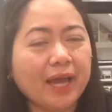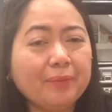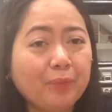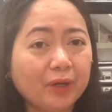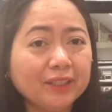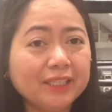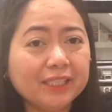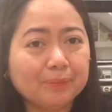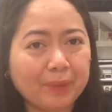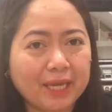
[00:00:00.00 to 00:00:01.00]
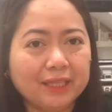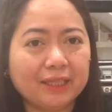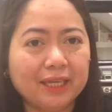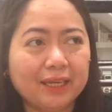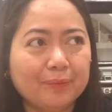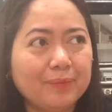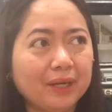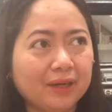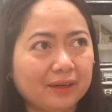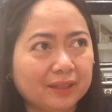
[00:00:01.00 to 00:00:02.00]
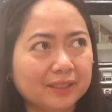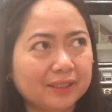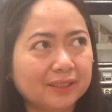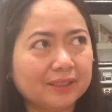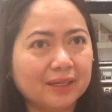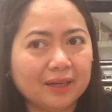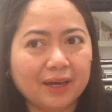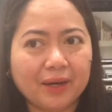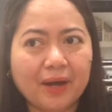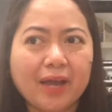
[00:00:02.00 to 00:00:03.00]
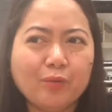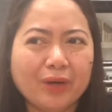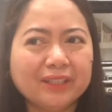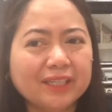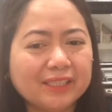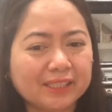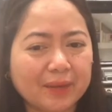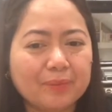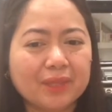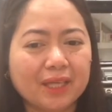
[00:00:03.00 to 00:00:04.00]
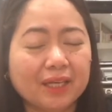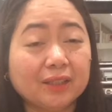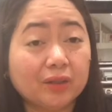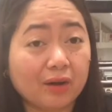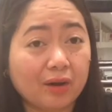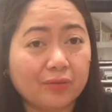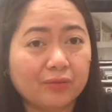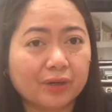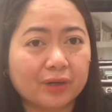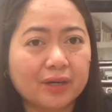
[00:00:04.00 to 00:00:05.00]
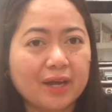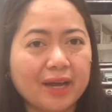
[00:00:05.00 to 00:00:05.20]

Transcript: I bought this painting because I wanted something to cover